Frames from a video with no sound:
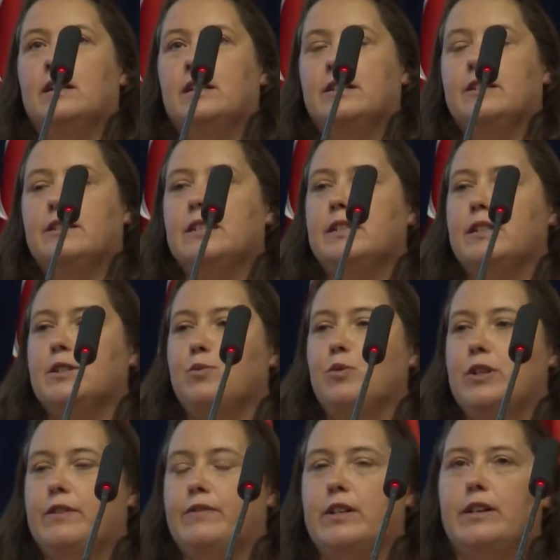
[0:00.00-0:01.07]
So this is
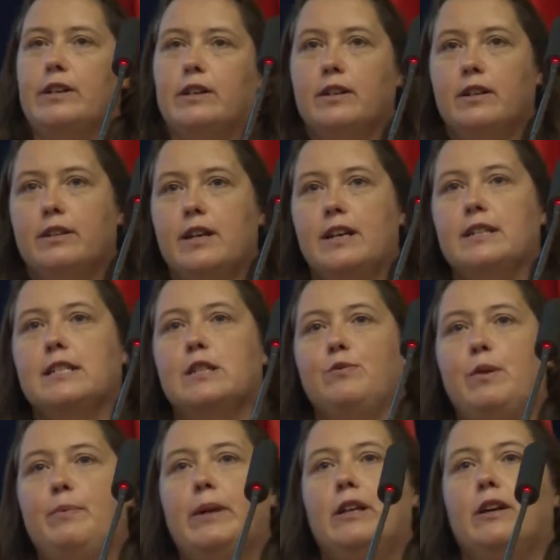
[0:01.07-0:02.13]
one of the things that
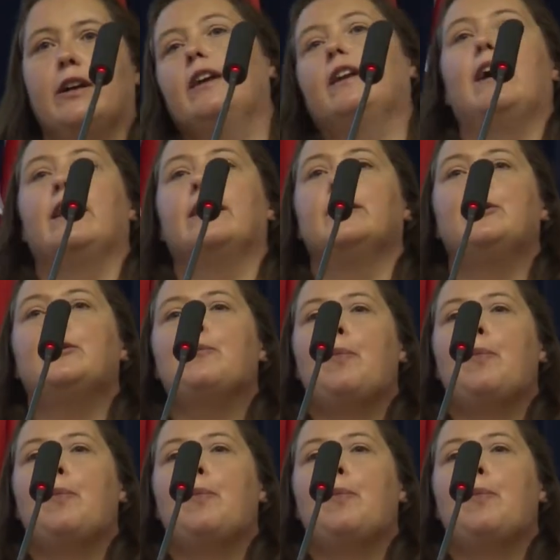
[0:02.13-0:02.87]
we've been looking at.